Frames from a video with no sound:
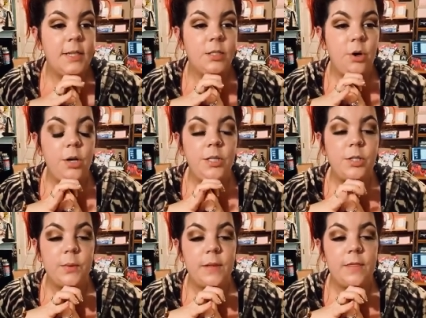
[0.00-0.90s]
I started
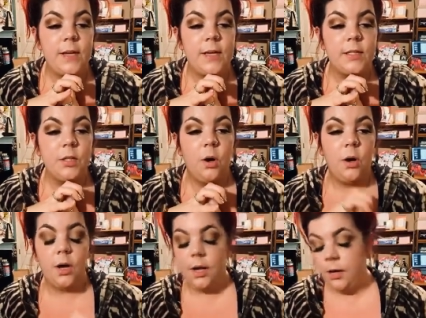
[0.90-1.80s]
doing these
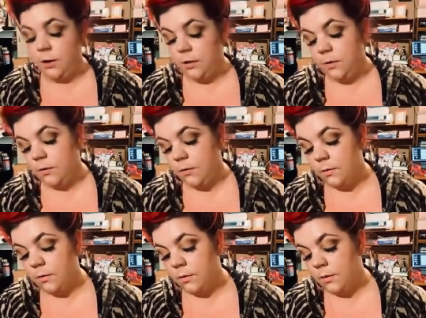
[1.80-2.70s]
on
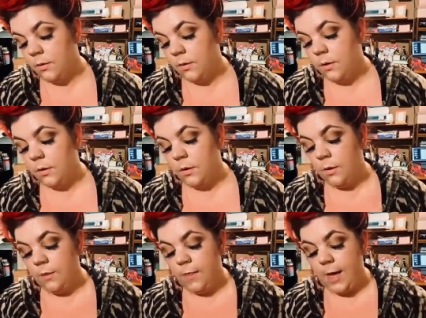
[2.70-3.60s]

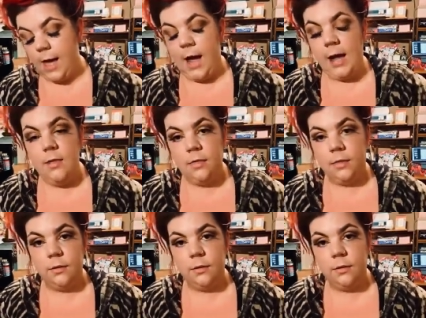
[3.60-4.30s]
the 8th.